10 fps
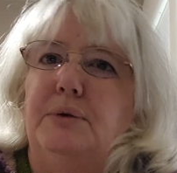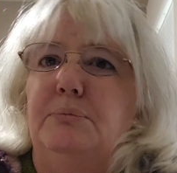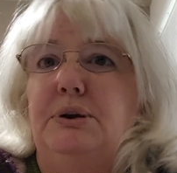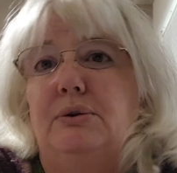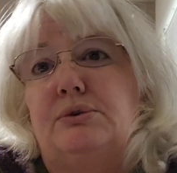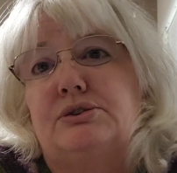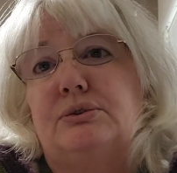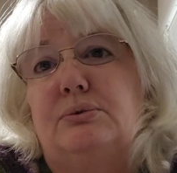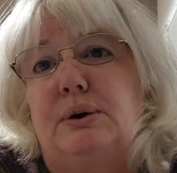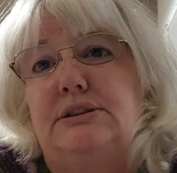but you
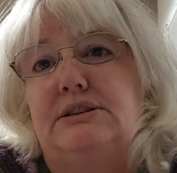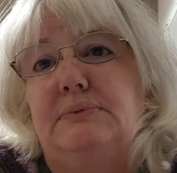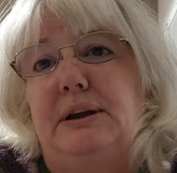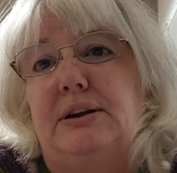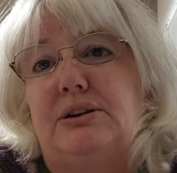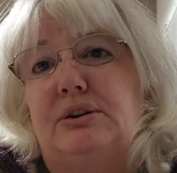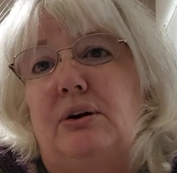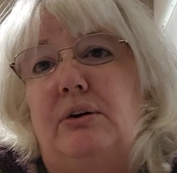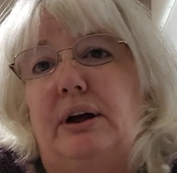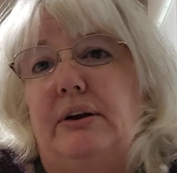also want to make a
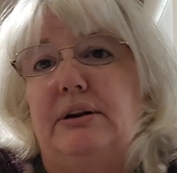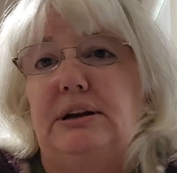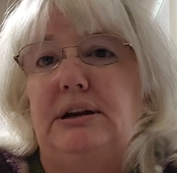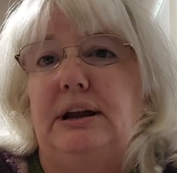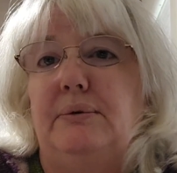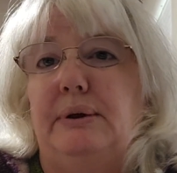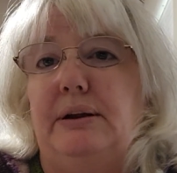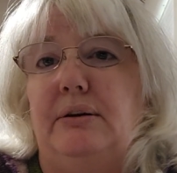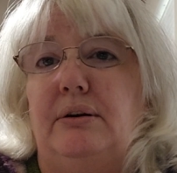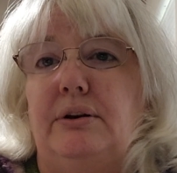shawl out of DK weight
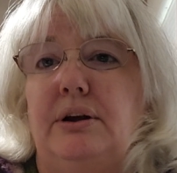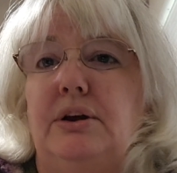yarn,